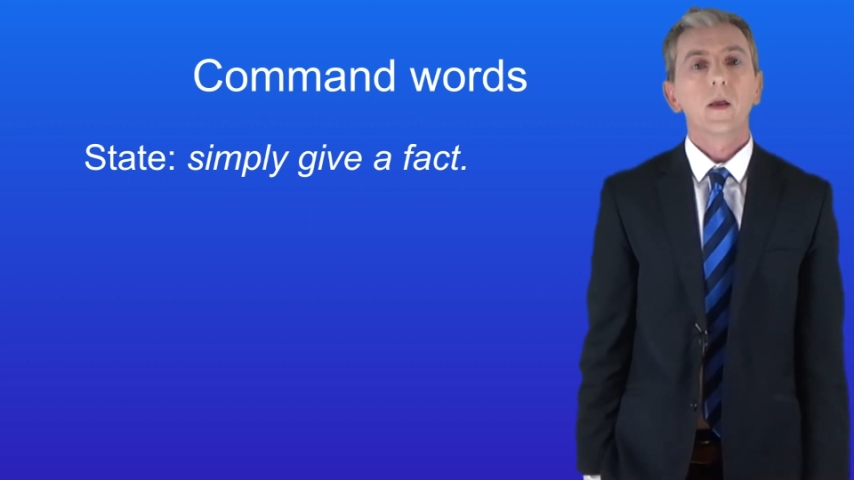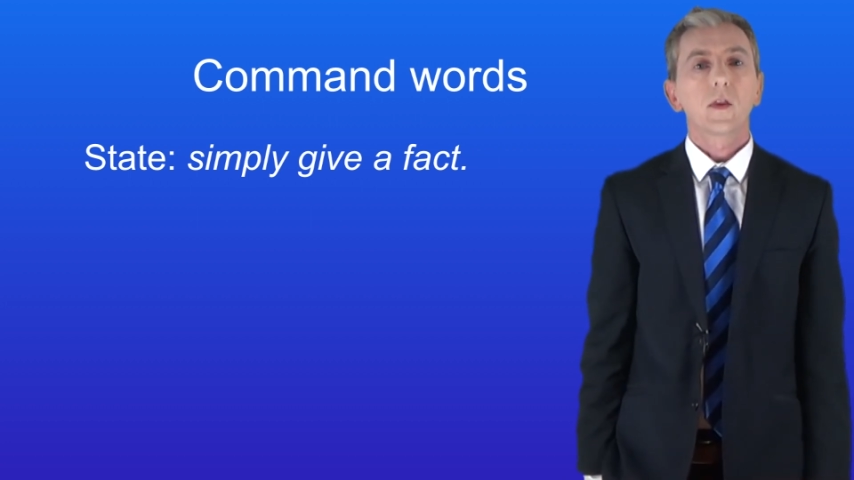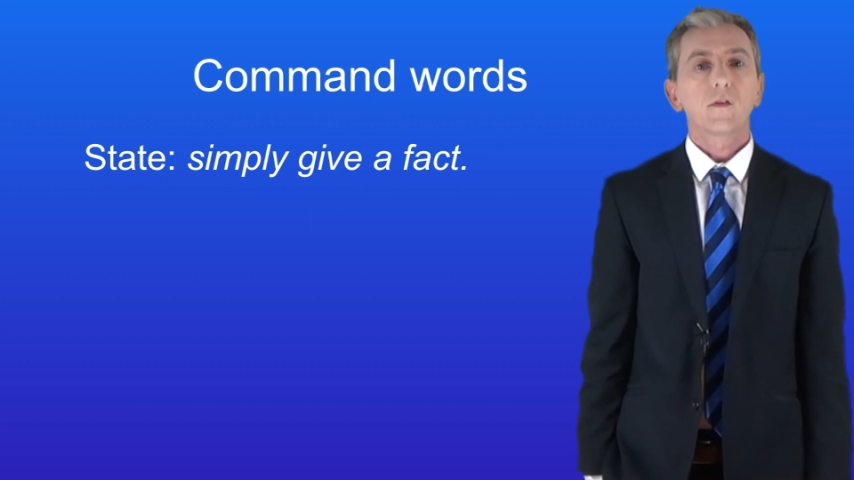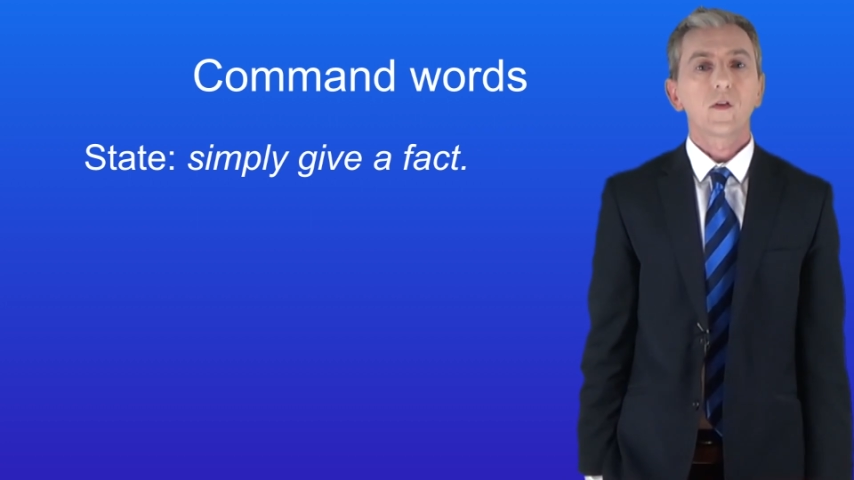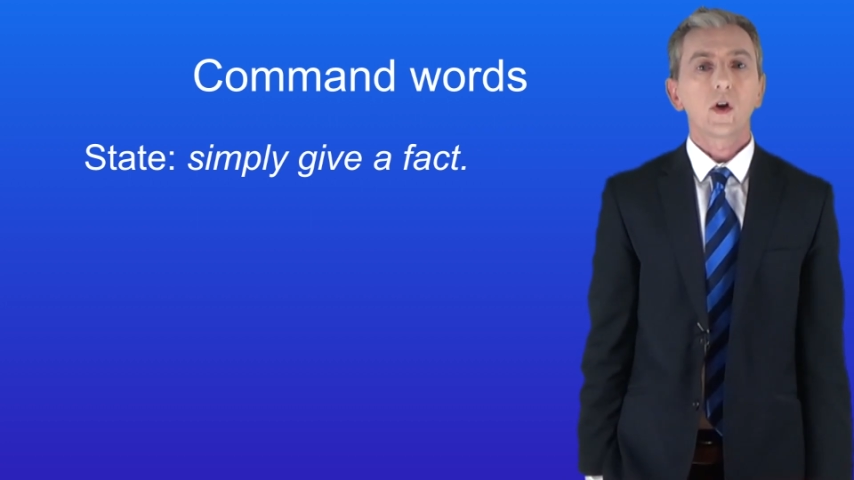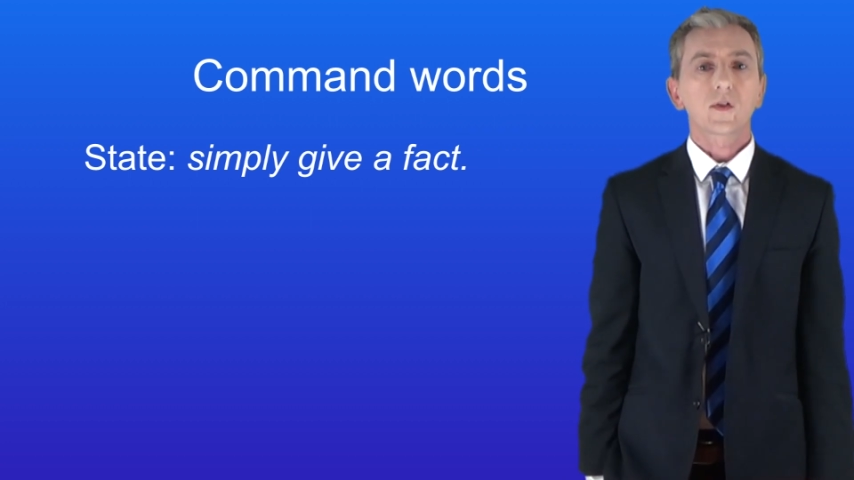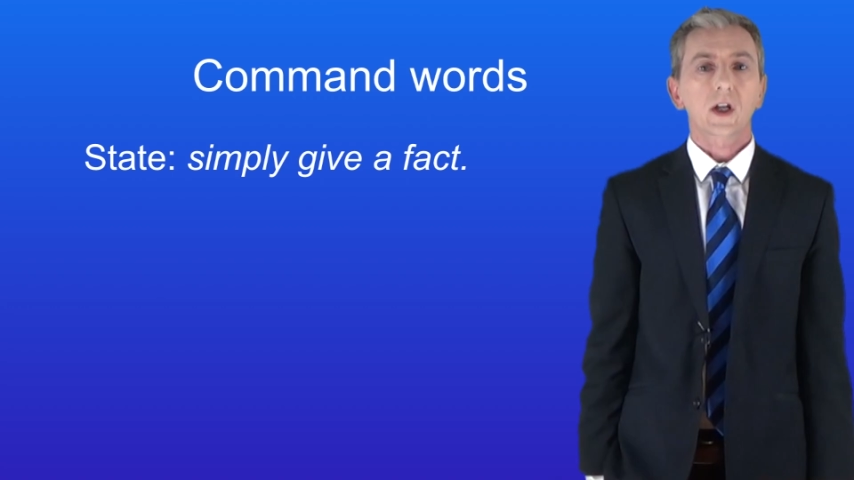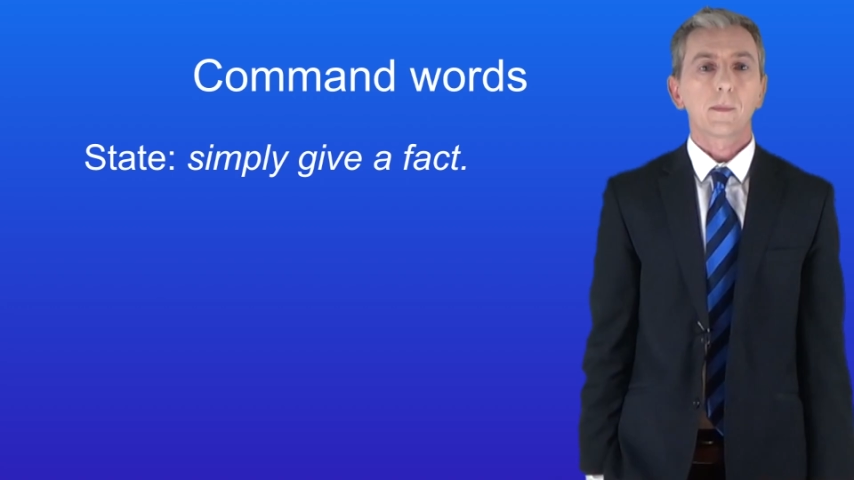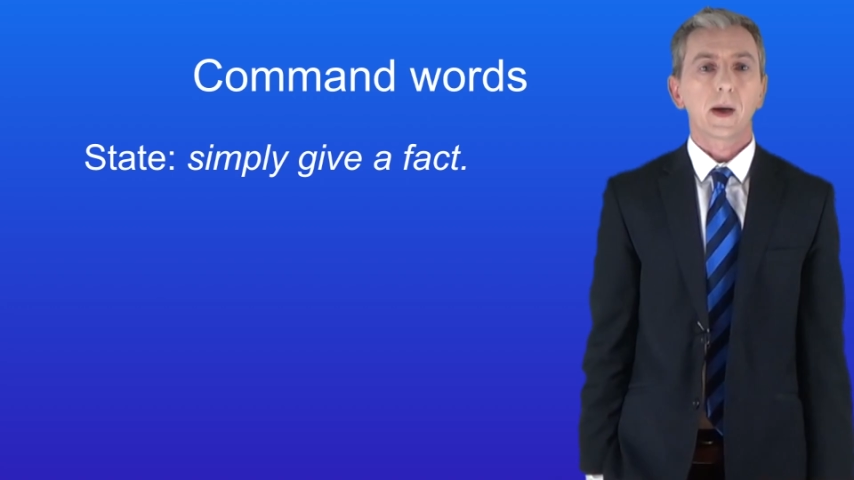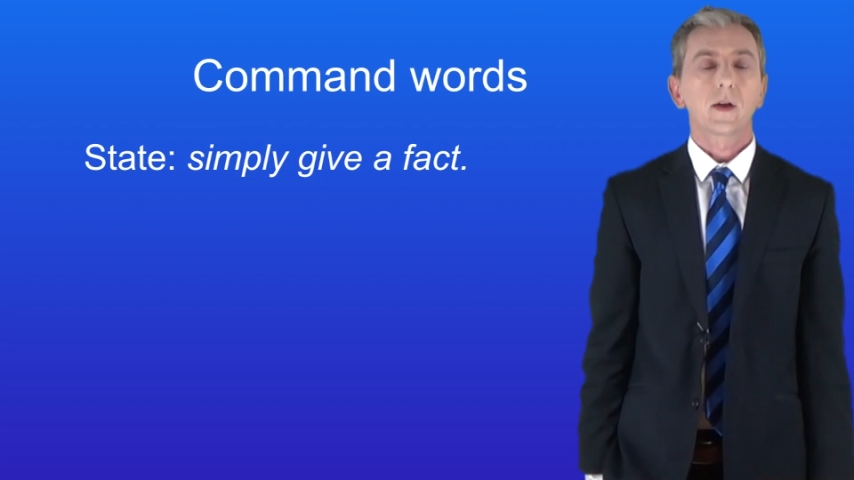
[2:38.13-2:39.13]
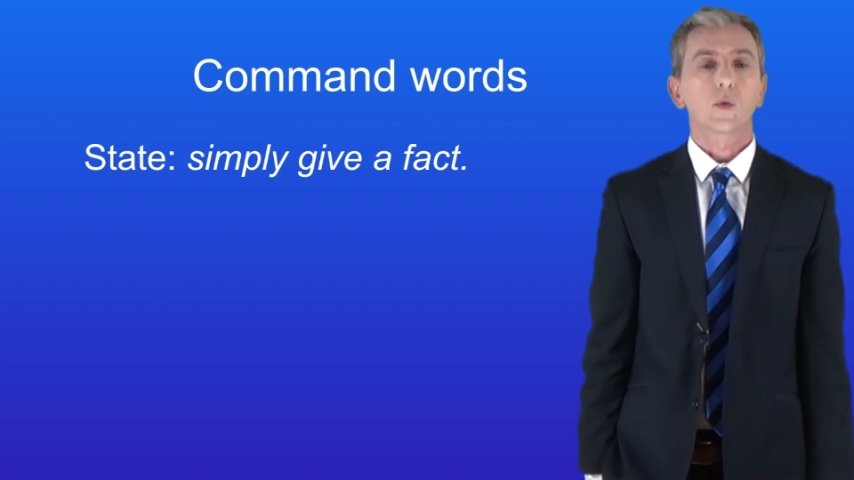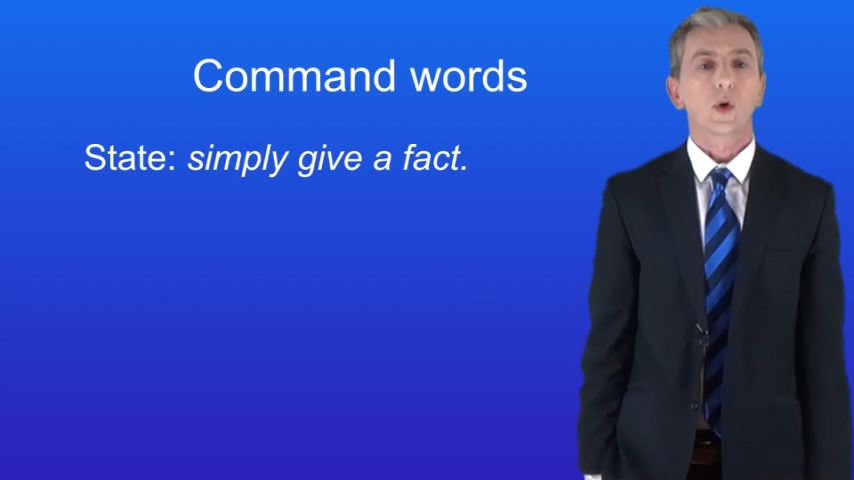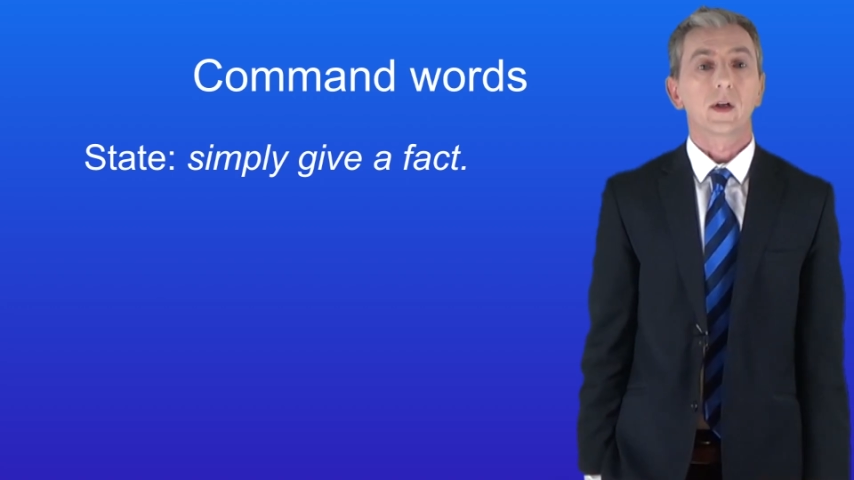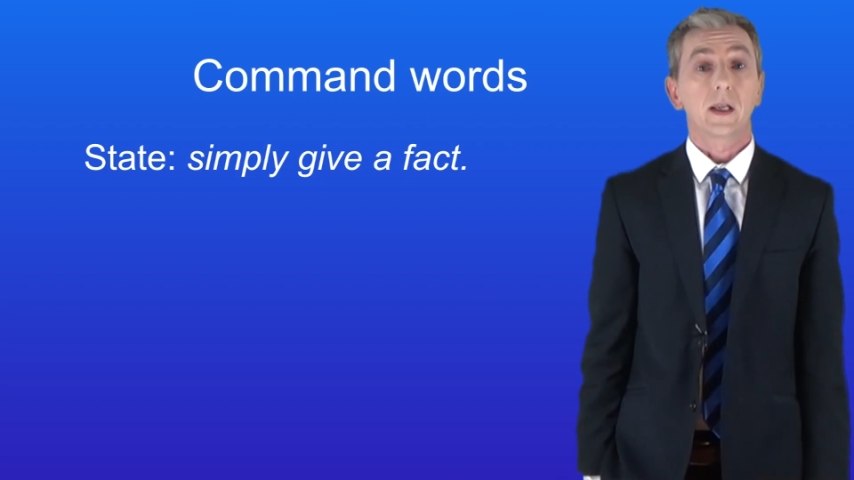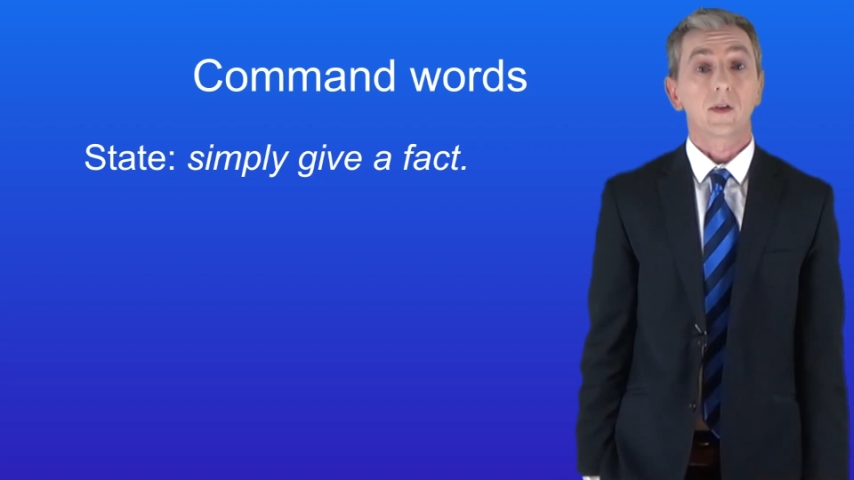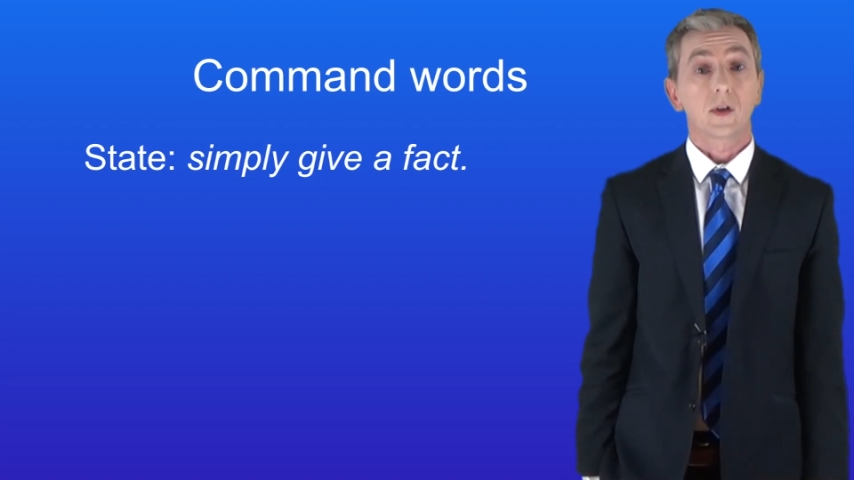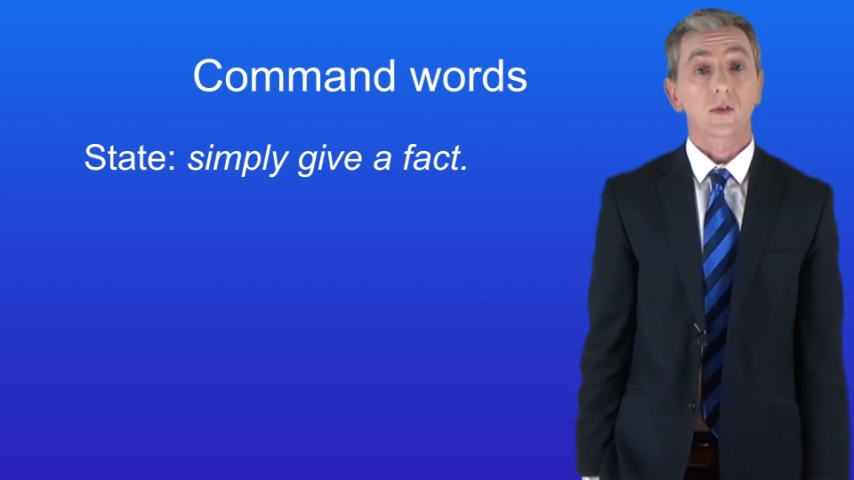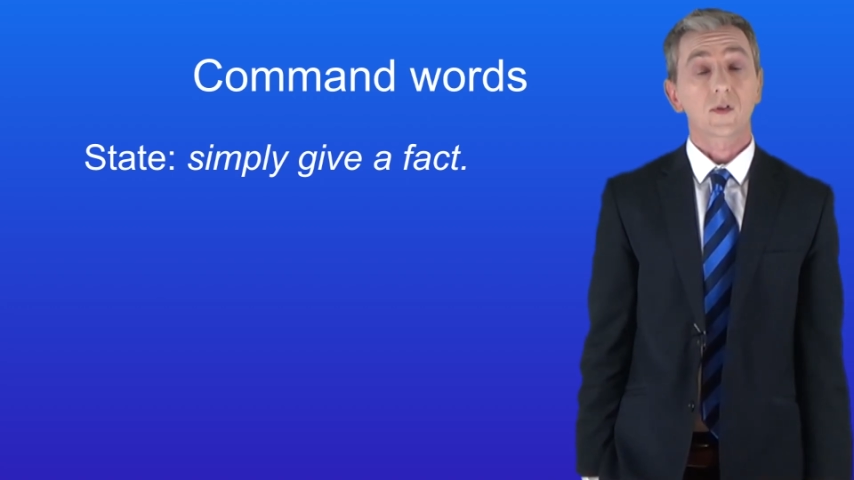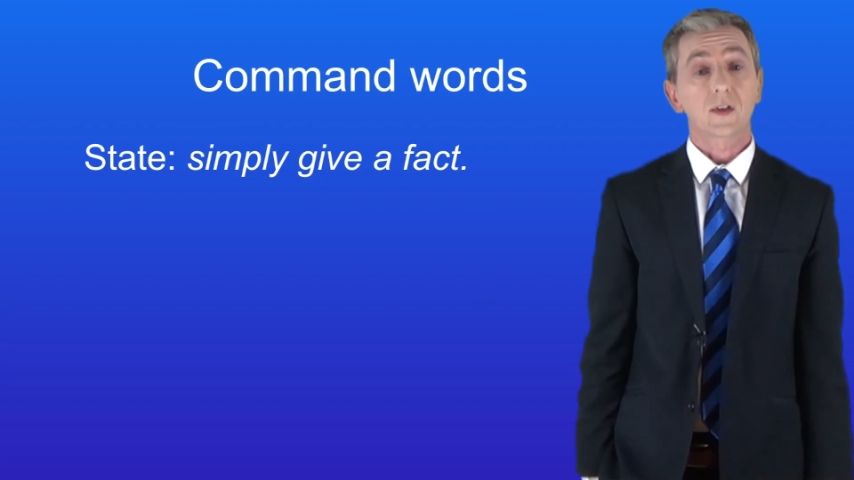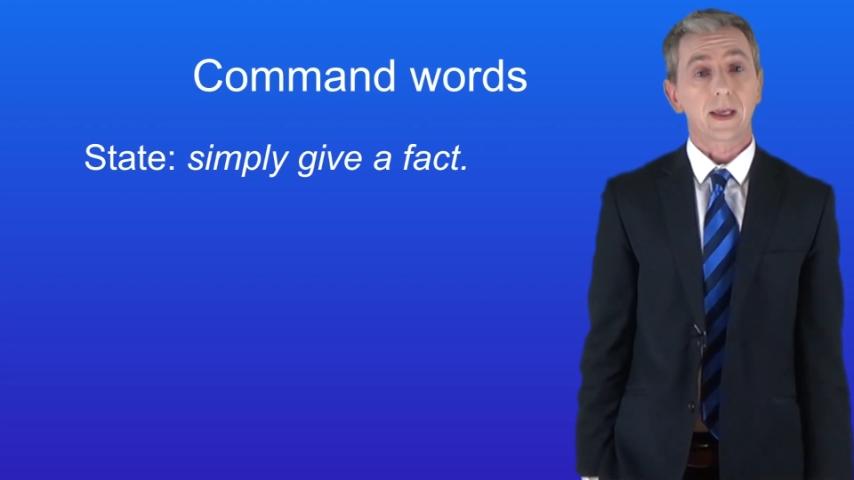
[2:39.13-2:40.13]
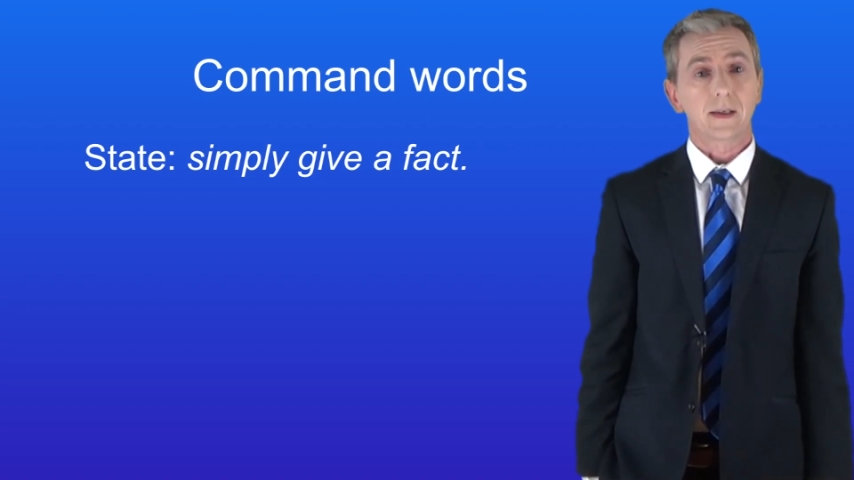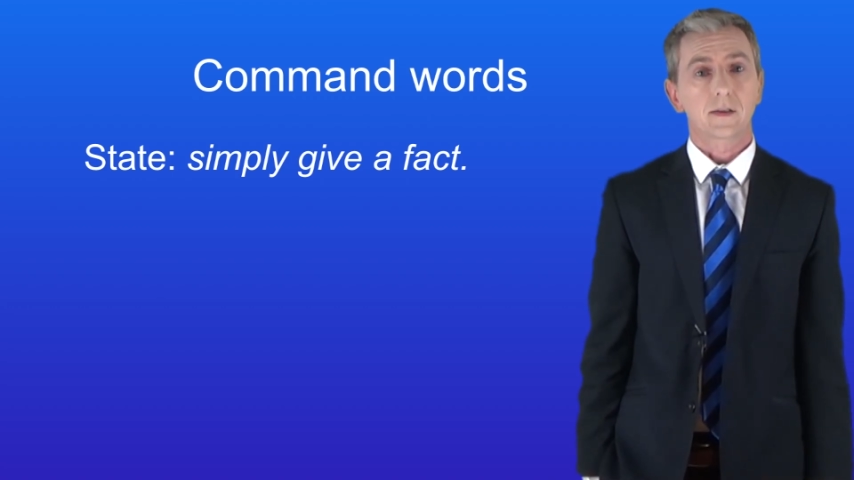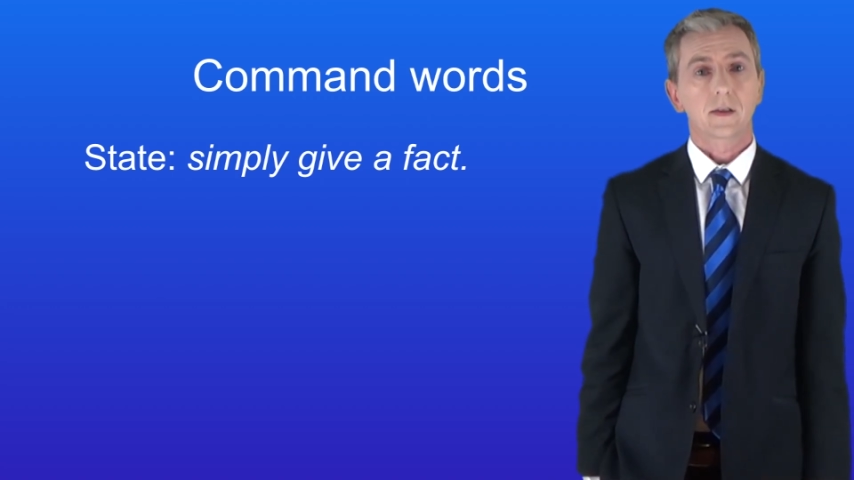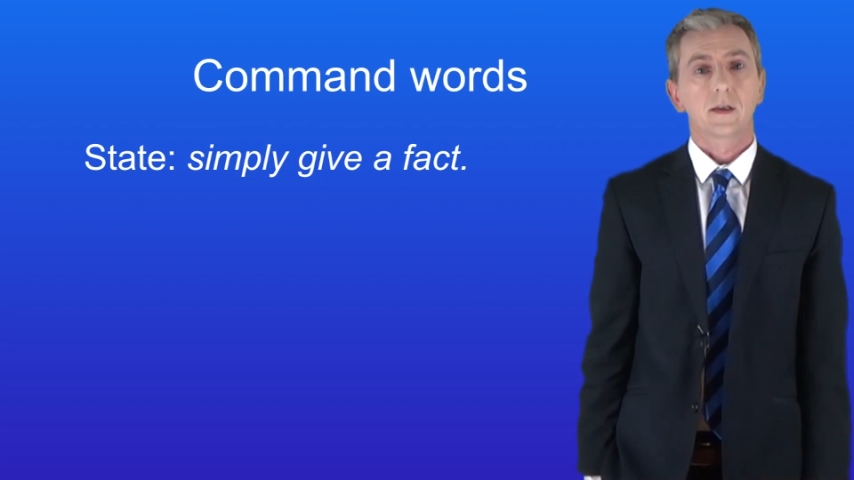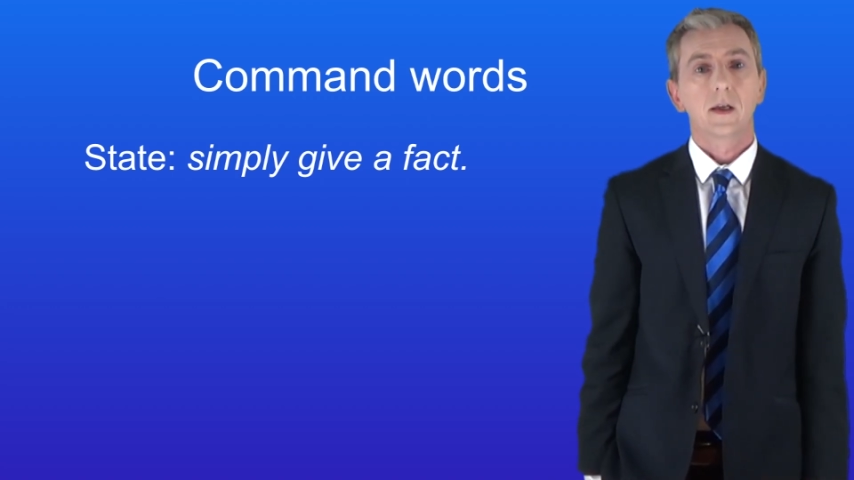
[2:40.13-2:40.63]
The first command word is state.